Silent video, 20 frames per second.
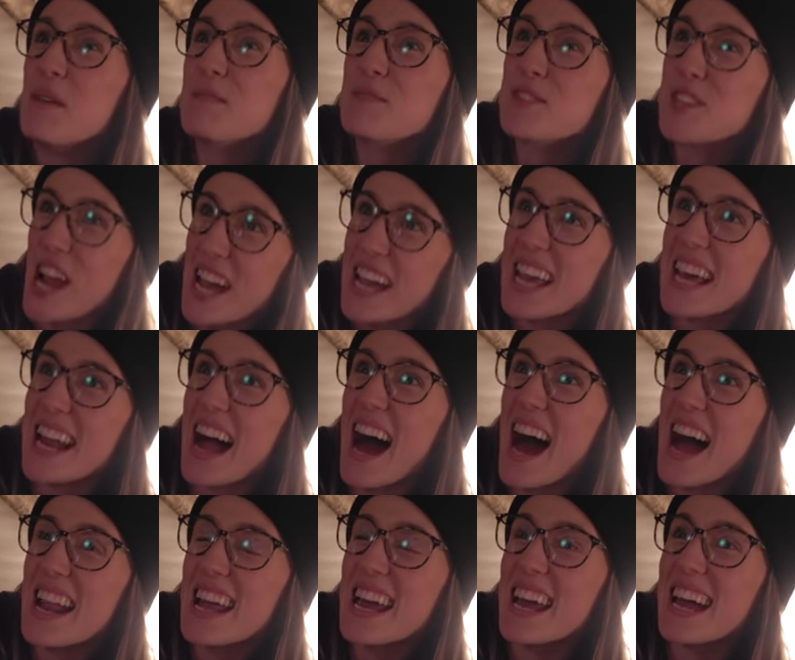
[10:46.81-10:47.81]
chicken
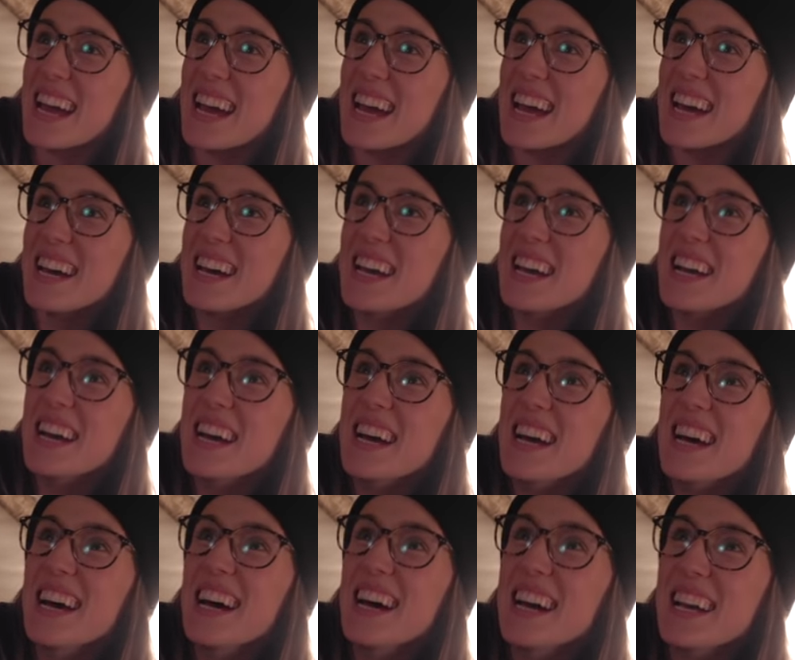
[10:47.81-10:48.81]
honey.
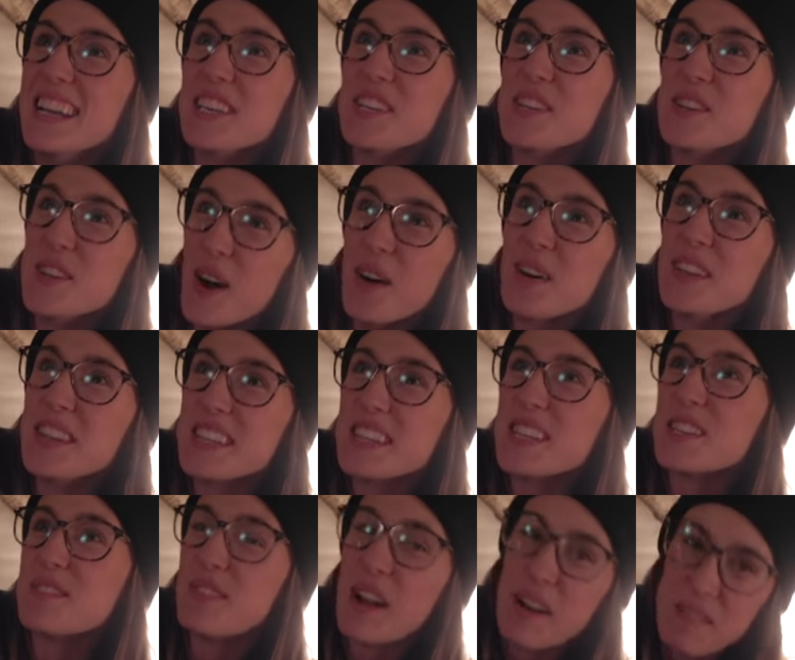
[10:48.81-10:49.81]
You know, this
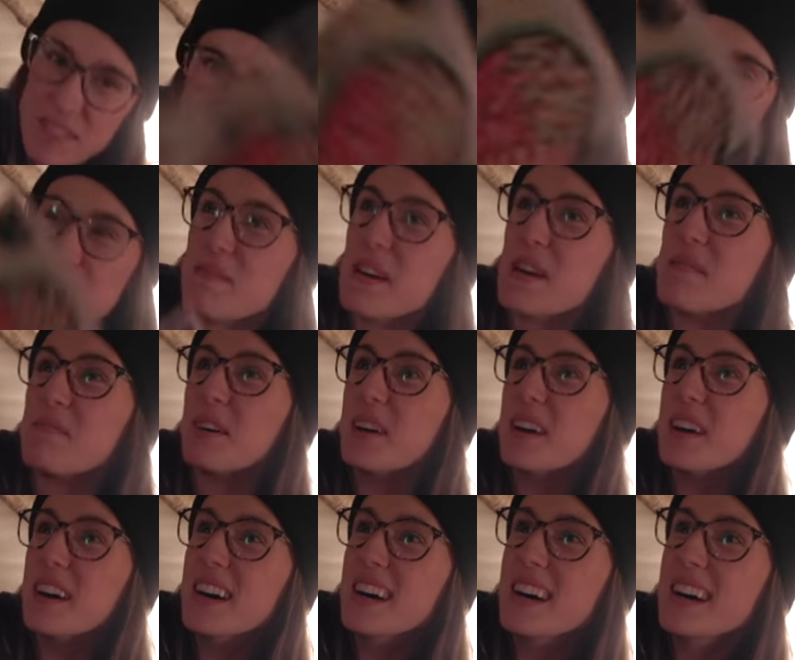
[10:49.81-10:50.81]
is from Tell from, the People.
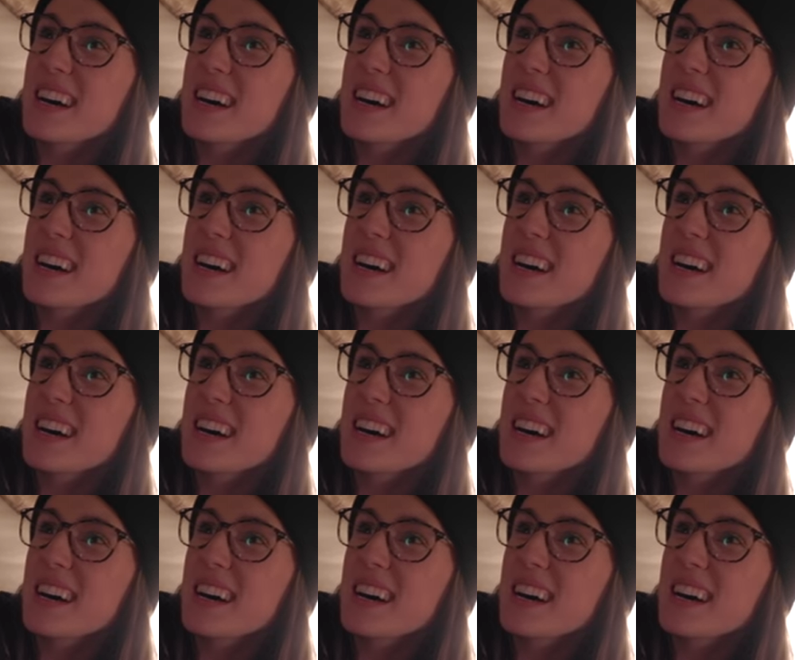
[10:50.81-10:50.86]
It's from